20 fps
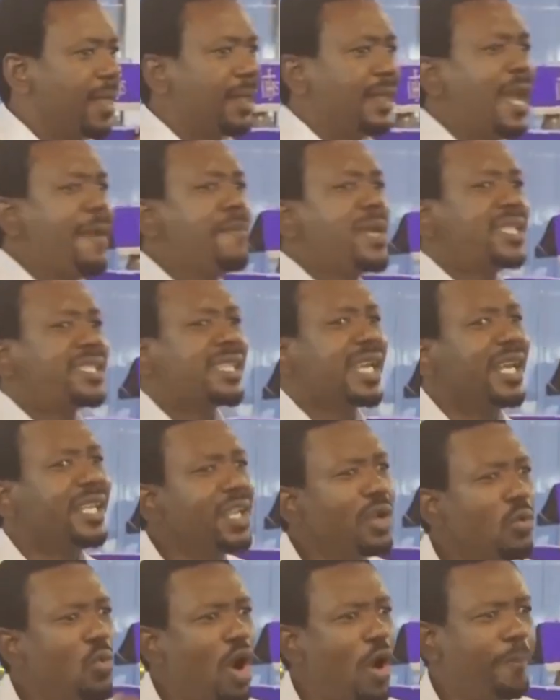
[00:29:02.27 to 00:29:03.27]
Let me
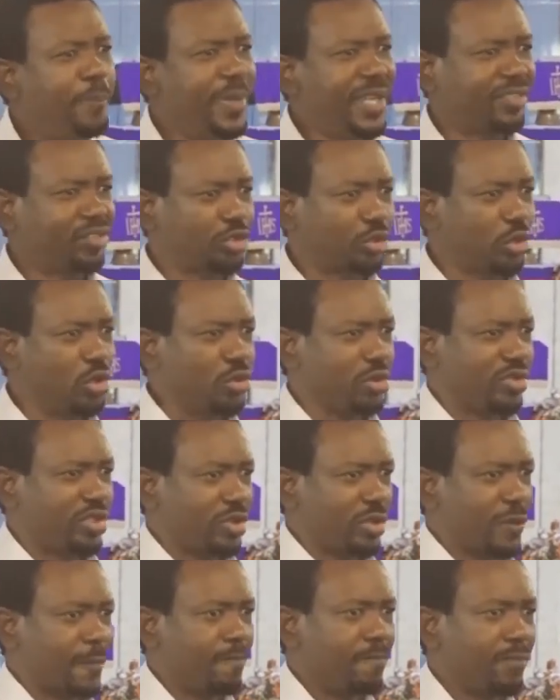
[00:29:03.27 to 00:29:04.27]
tell you one big
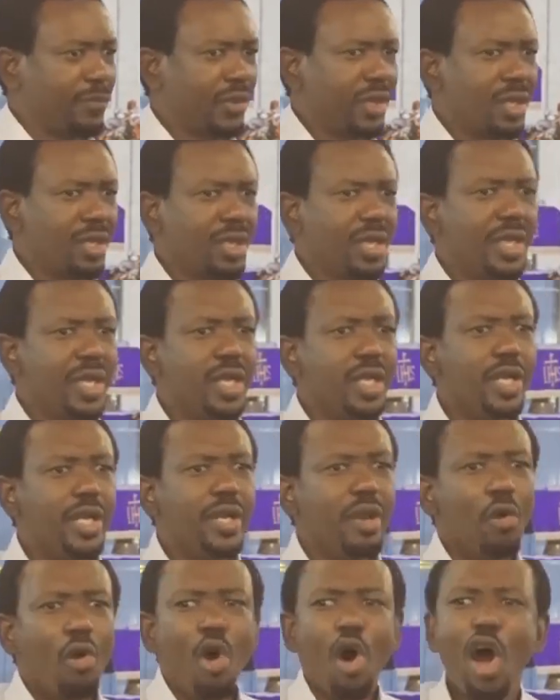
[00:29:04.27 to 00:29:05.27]
truth.
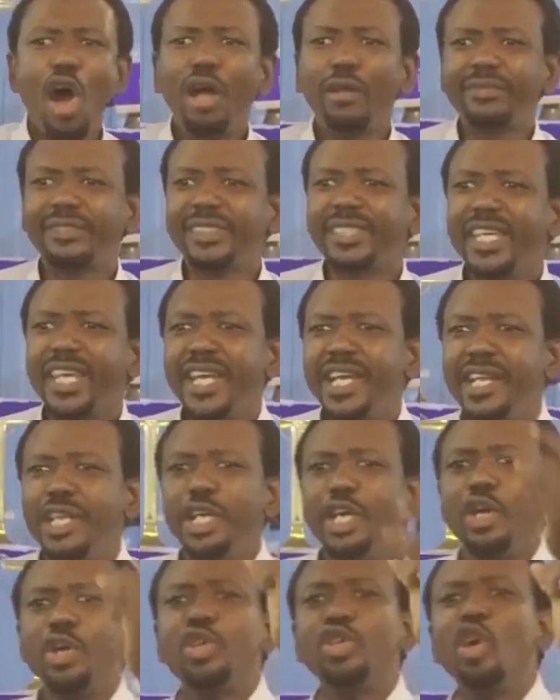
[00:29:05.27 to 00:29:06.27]
Until
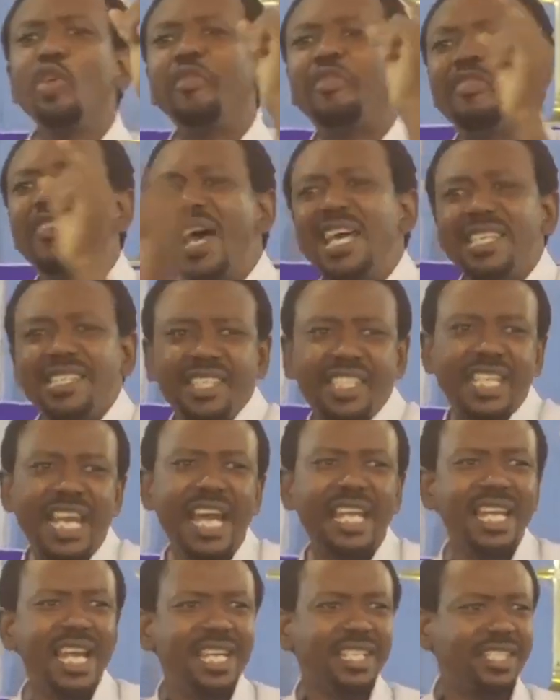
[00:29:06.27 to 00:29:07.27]
you face
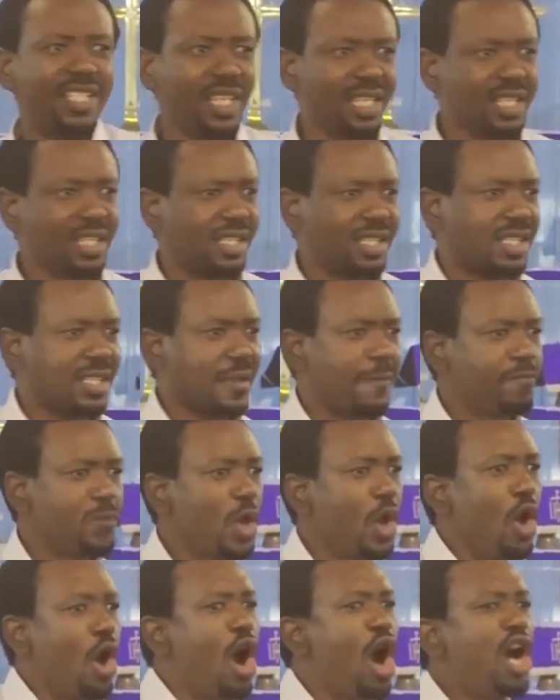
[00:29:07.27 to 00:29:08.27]

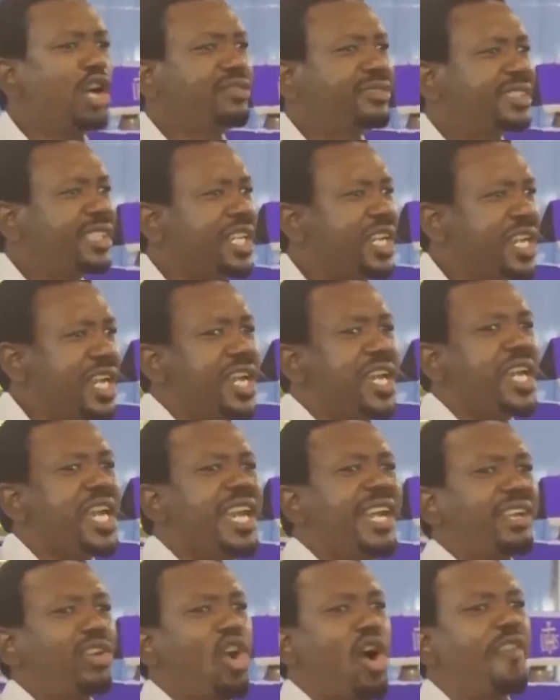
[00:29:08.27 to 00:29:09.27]
challenges, until
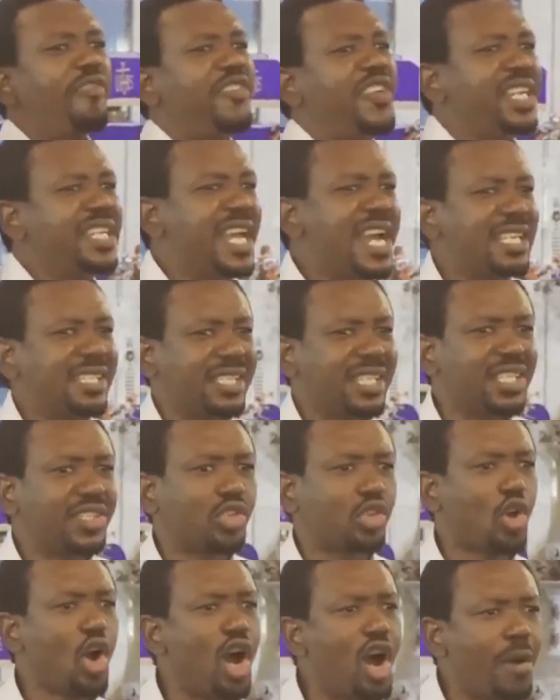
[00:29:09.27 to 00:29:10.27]

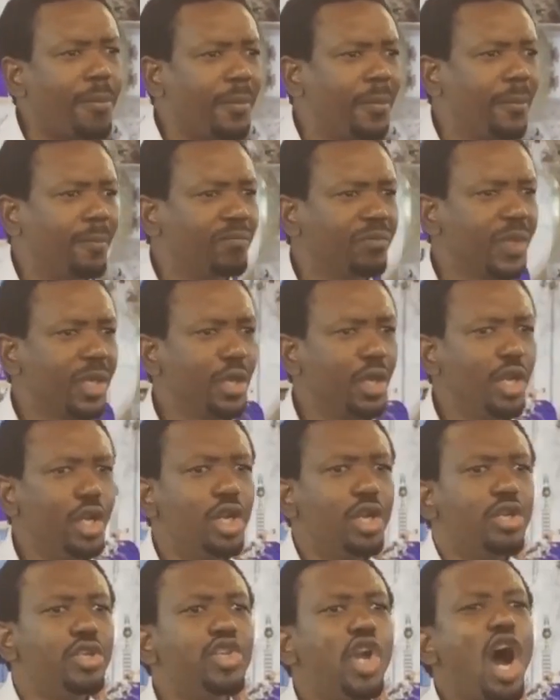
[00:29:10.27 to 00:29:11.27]
inconveniences come,
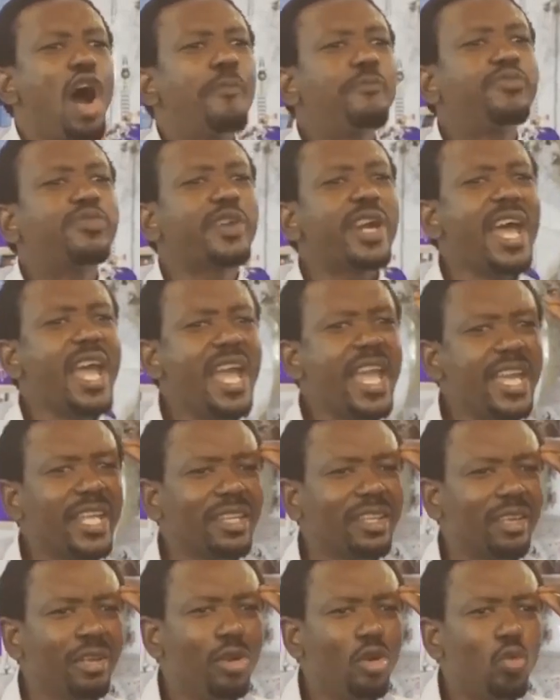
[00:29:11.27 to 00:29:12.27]
your
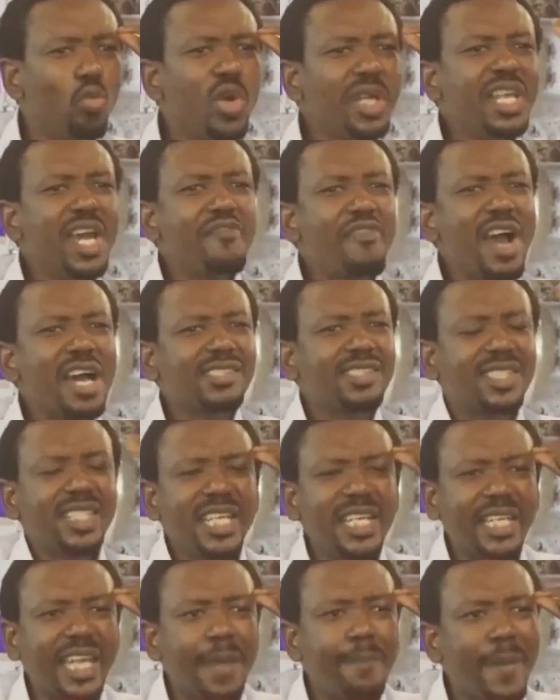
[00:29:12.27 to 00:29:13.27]
brain will never
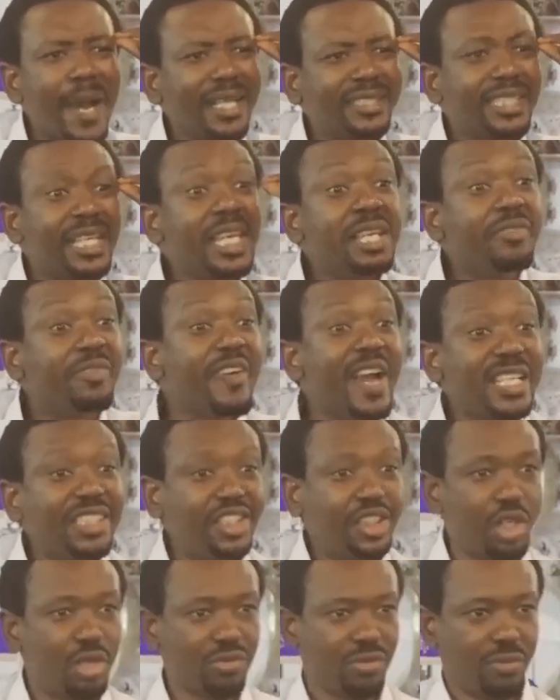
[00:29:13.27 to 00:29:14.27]
think about
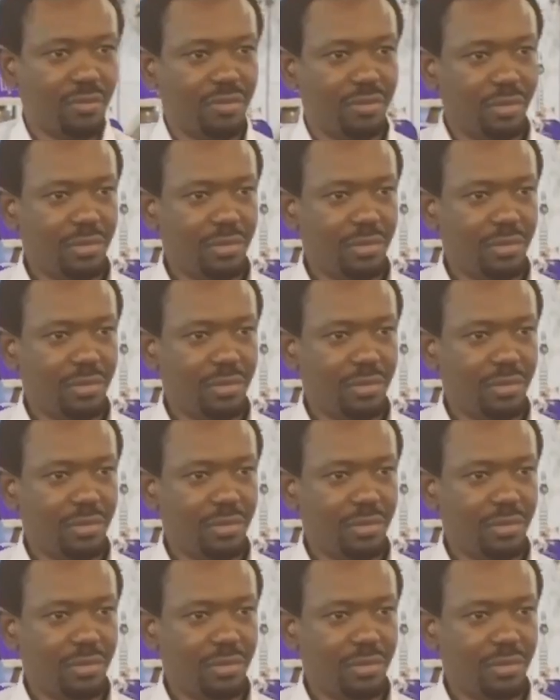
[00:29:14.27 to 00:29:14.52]
invention.